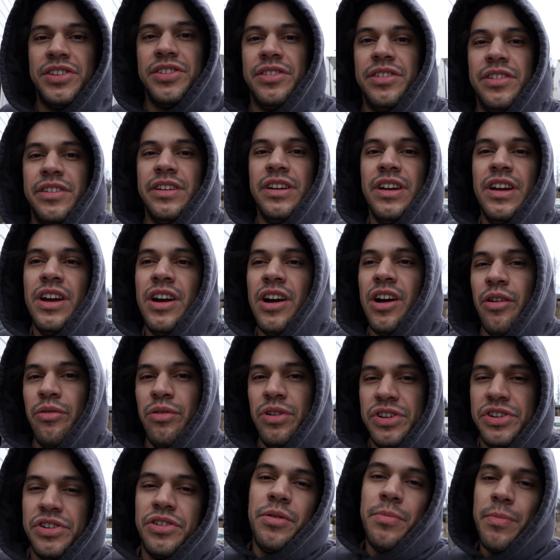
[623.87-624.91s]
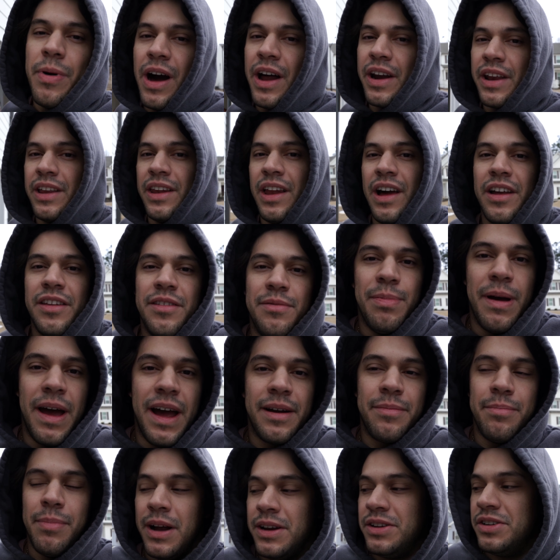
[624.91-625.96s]
your original body lines
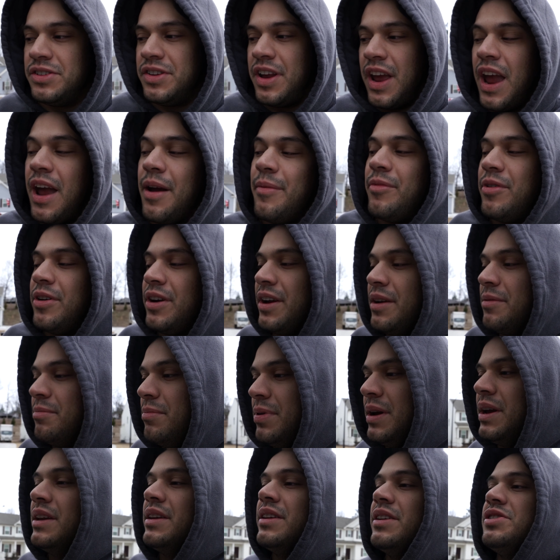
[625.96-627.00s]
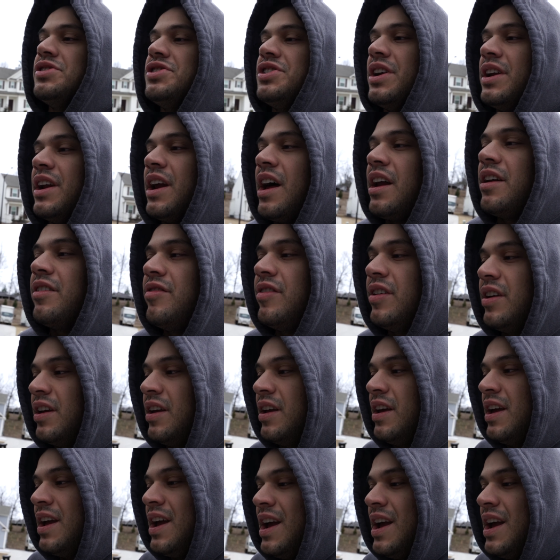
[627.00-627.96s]
back by just hammering and beating the shit out of it.